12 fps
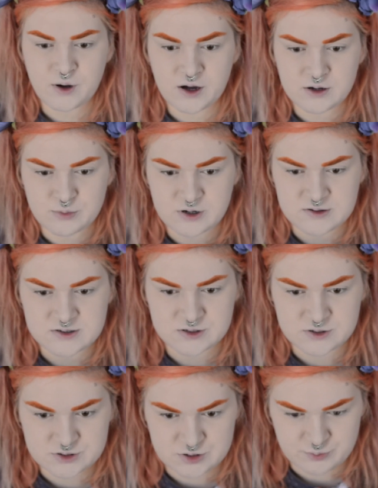my eyebrows
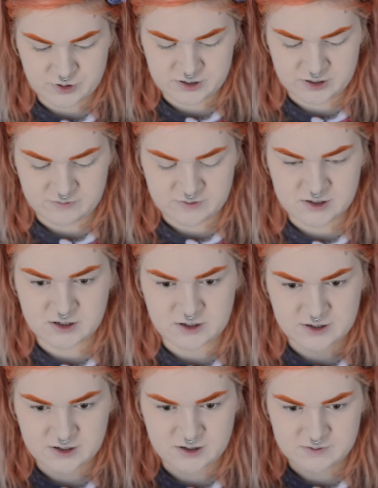look super uneven and
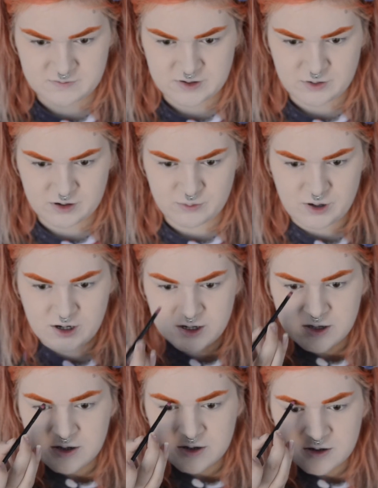I can't figure out
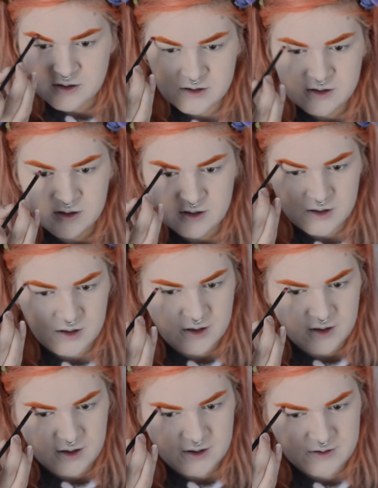why.
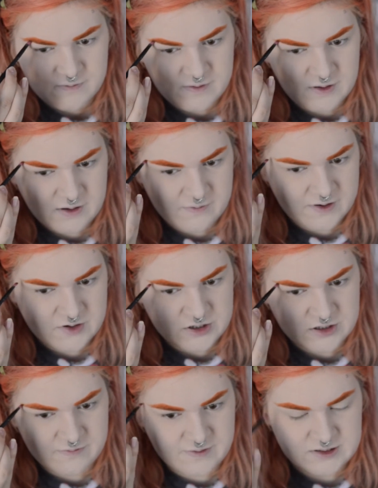And I feel like if I
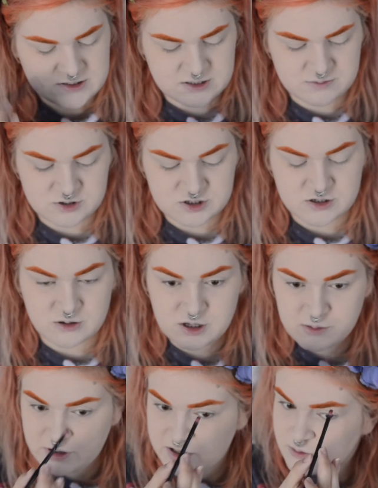try to fix it, it's just gonna make